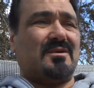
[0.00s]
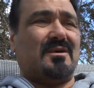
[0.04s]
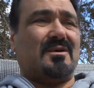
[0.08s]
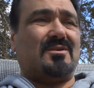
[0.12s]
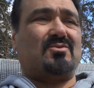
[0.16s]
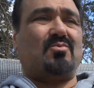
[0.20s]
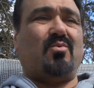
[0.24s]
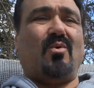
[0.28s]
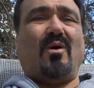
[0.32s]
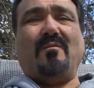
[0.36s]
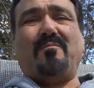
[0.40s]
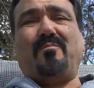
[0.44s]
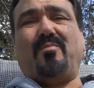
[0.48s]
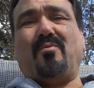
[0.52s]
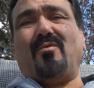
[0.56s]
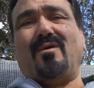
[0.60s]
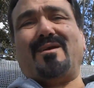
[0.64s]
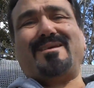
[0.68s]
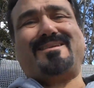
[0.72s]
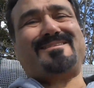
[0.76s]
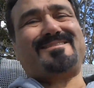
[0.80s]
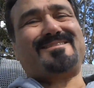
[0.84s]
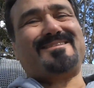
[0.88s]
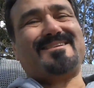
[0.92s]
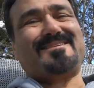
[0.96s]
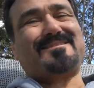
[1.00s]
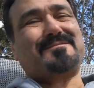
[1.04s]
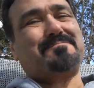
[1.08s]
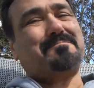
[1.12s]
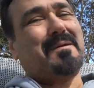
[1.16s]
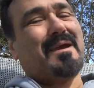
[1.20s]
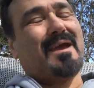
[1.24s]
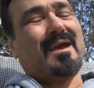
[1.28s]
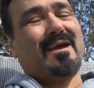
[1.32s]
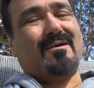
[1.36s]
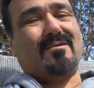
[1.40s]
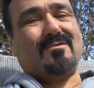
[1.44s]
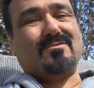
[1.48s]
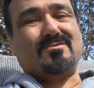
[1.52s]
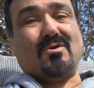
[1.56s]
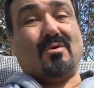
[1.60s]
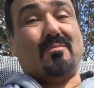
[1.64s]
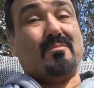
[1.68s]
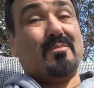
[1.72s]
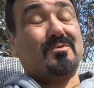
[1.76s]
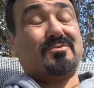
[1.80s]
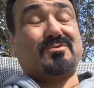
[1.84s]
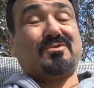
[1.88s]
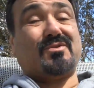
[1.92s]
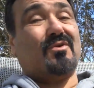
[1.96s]
12.6 pounds,
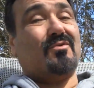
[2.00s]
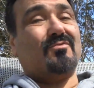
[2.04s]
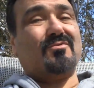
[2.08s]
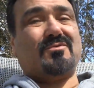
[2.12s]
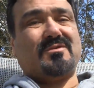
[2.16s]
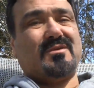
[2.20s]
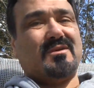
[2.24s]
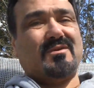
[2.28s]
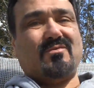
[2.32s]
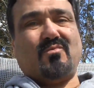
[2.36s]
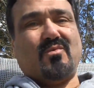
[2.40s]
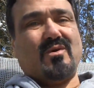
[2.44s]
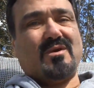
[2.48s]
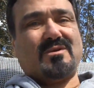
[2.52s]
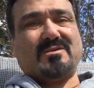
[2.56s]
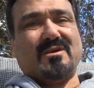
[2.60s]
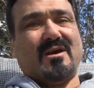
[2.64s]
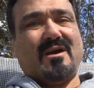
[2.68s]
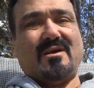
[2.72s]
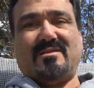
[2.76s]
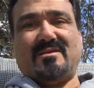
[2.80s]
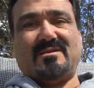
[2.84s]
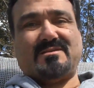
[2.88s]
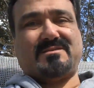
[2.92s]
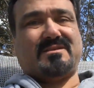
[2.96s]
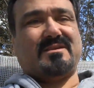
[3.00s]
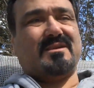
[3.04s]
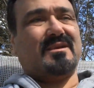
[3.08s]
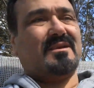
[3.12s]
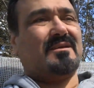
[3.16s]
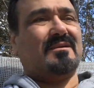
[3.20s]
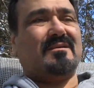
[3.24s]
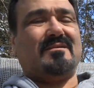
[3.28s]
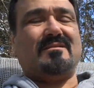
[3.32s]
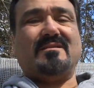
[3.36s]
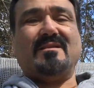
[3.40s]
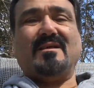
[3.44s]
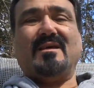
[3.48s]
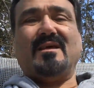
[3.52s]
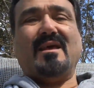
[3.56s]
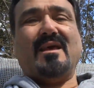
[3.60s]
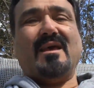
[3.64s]
almost 13 weeks on this deal.